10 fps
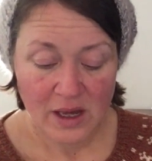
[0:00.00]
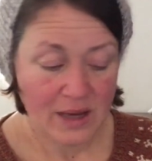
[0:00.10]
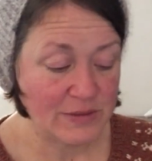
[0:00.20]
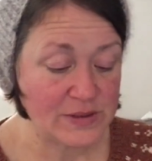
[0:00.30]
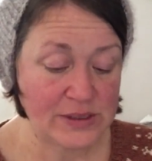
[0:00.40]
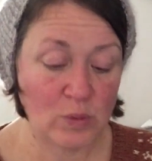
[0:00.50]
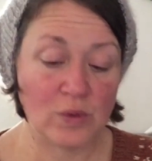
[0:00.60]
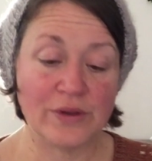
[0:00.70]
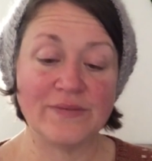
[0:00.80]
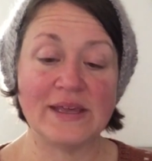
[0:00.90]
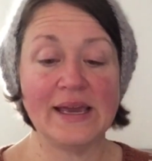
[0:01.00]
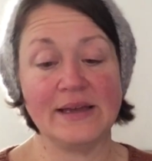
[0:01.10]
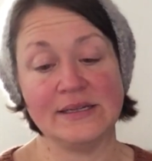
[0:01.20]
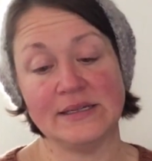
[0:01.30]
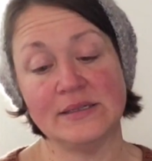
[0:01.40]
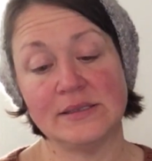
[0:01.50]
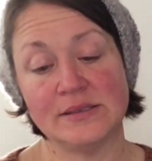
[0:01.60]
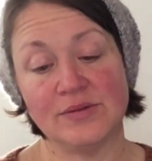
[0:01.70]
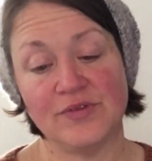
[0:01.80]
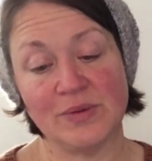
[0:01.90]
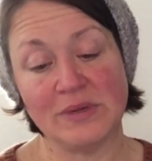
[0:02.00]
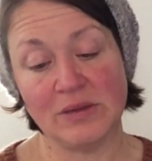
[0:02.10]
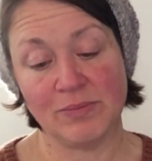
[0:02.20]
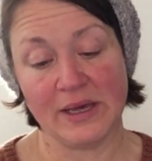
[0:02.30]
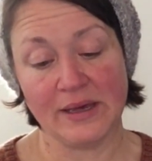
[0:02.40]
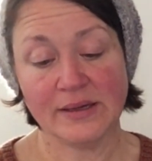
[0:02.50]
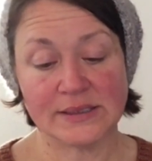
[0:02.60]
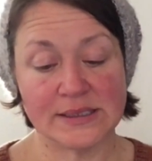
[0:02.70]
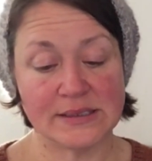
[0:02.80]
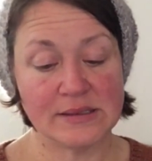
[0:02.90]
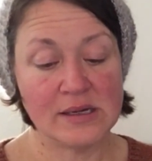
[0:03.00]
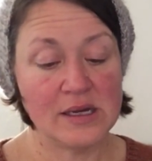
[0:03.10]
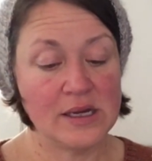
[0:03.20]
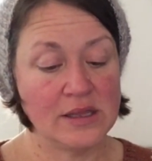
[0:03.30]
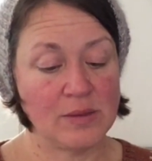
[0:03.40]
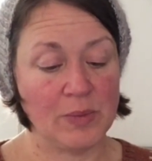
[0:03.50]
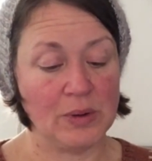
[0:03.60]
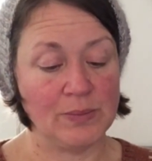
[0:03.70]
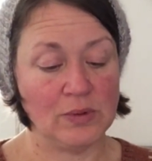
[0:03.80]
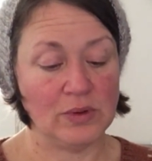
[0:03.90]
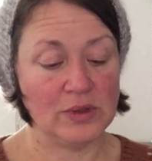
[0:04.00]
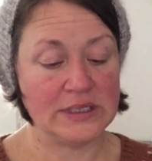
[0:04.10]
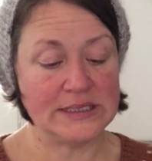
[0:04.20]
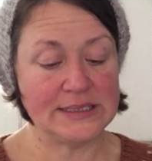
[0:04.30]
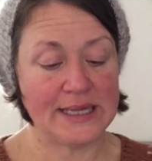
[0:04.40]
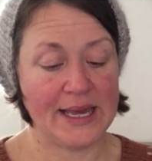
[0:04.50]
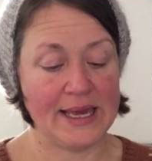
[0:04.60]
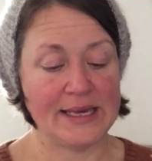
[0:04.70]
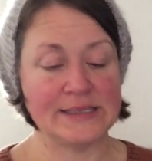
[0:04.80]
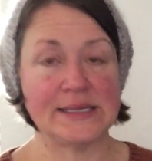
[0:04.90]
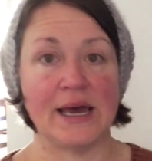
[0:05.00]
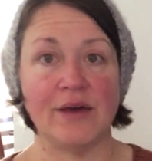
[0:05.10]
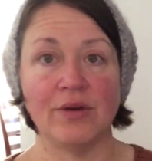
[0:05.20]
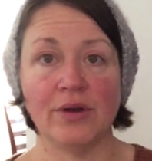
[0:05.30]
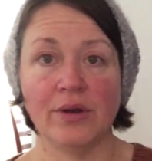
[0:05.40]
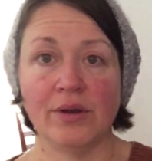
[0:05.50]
I'm using Wool of the Andes from Knit Picks. The purple is Haze Heather.